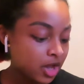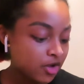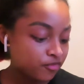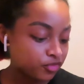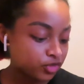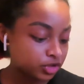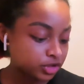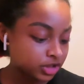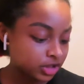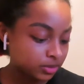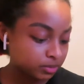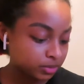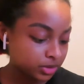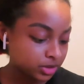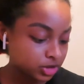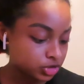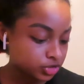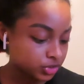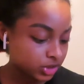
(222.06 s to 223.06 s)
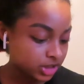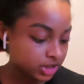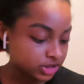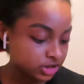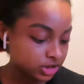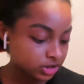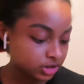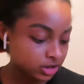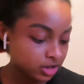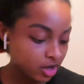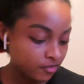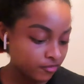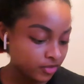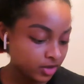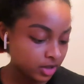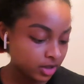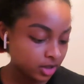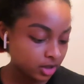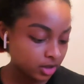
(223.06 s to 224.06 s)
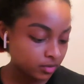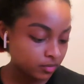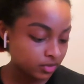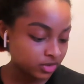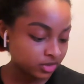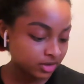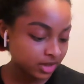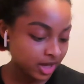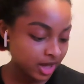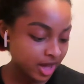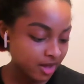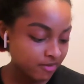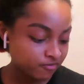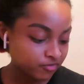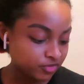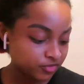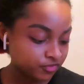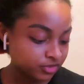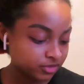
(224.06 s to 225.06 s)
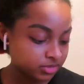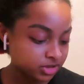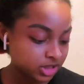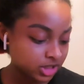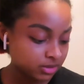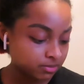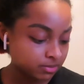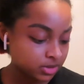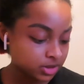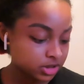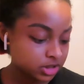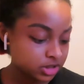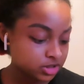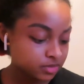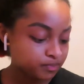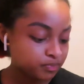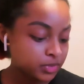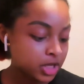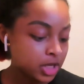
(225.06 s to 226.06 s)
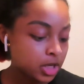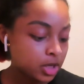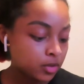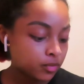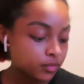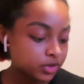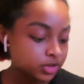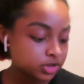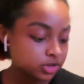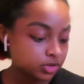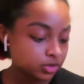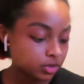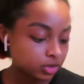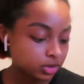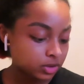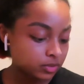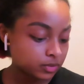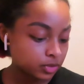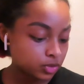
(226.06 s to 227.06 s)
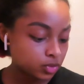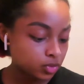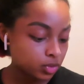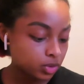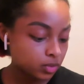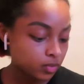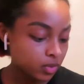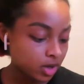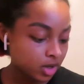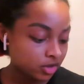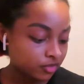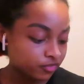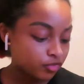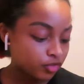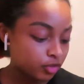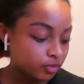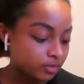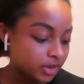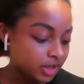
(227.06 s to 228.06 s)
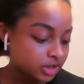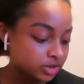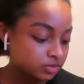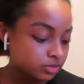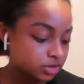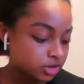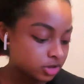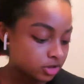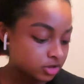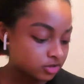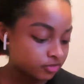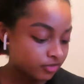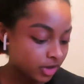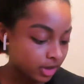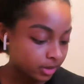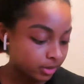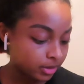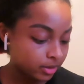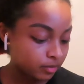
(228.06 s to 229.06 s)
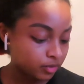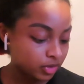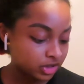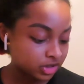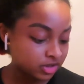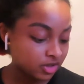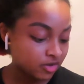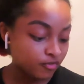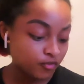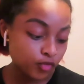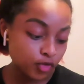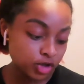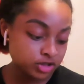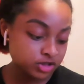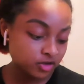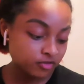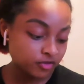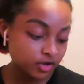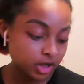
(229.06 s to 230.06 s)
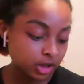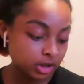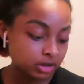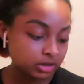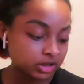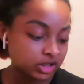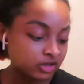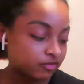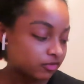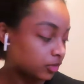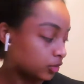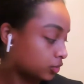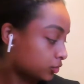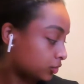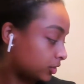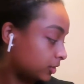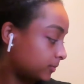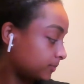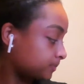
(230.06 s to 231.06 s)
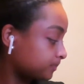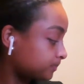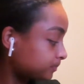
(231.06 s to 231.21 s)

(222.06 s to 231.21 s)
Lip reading: For deep penetration, cover hair with cap for 15 minutes. Rinse thoroughly with cool water. For best results, follow up with the Voice of Hair leave-in cream.